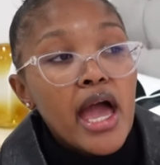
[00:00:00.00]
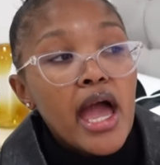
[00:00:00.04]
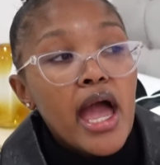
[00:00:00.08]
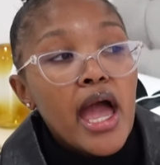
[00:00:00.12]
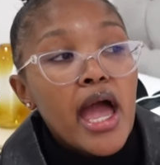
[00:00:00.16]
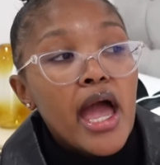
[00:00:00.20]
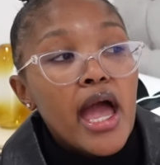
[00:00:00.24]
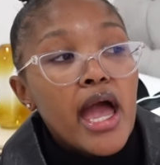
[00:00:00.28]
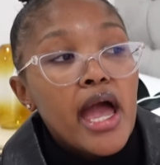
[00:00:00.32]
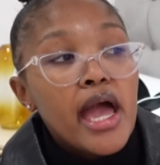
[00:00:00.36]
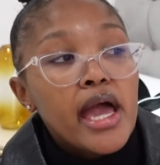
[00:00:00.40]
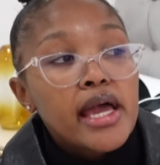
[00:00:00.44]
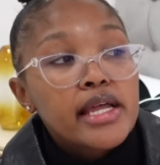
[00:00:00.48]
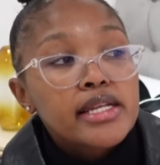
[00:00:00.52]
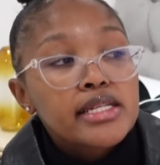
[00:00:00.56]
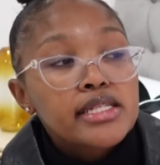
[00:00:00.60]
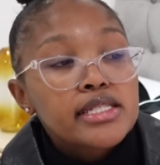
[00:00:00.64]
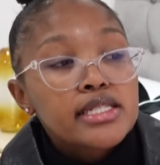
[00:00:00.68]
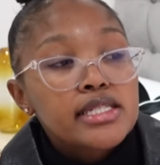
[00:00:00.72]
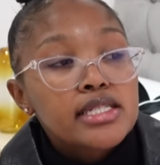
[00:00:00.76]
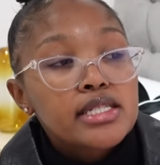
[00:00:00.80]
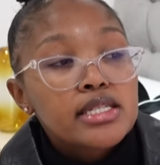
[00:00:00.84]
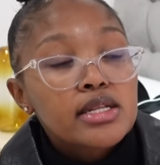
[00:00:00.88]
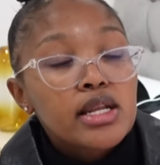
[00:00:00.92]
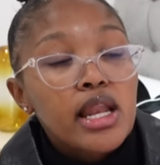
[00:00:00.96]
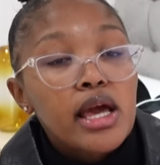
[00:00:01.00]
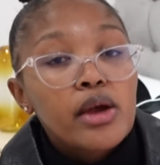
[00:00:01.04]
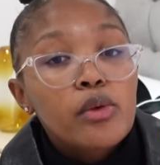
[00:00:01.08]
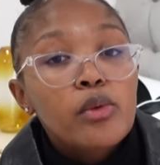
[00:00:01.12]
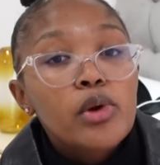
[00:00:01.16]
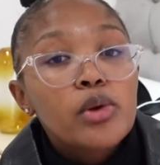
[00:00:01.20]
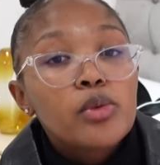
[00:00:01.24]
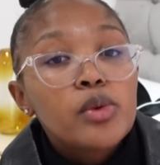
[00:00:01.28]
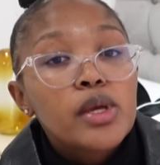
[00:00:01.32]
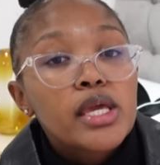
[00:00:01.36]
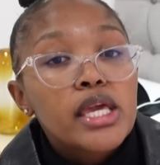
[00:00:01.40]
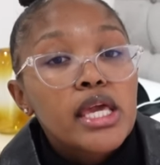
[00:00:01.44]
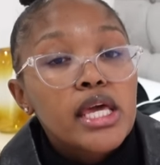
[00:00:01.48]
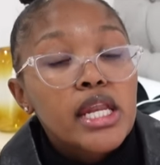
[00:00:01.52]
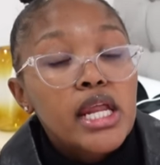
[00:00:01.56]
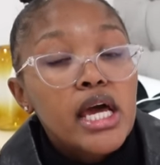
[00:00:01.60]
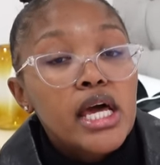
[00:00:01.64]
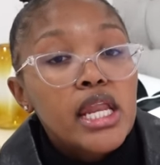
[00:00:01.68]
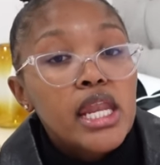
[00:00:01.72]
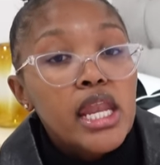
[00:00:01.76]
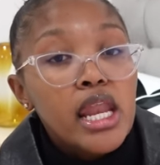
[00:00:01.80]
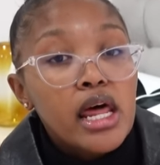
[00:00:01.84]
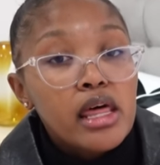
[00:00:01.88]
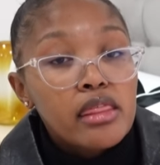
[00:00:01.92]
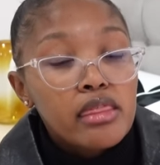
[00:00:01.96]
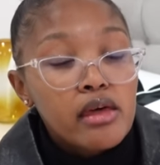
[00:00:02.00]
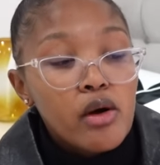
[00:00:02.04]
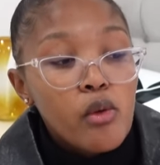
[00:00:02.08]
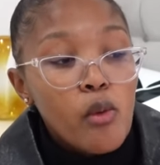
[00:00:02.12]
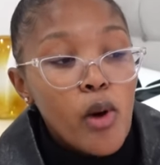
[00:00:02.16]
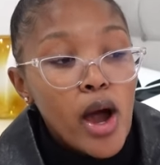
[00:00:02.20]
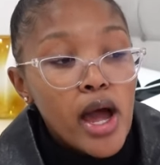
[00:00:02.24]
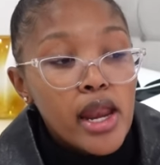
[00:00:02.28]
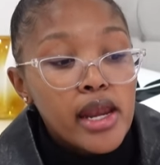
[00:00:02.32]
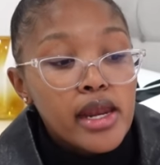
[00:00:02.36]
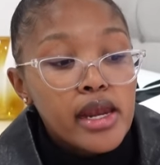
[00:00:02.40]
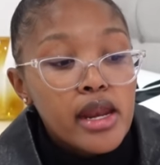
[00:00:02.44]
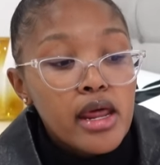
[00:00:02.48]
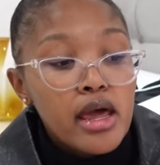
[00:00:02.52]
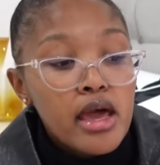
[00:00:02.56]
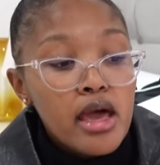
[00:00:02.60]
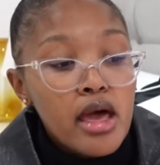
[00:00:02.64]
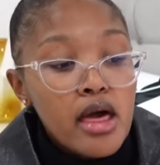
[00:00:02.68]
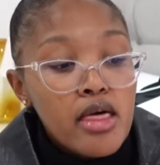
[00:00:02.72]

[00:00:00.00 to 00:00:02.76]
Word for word: and like when we get another one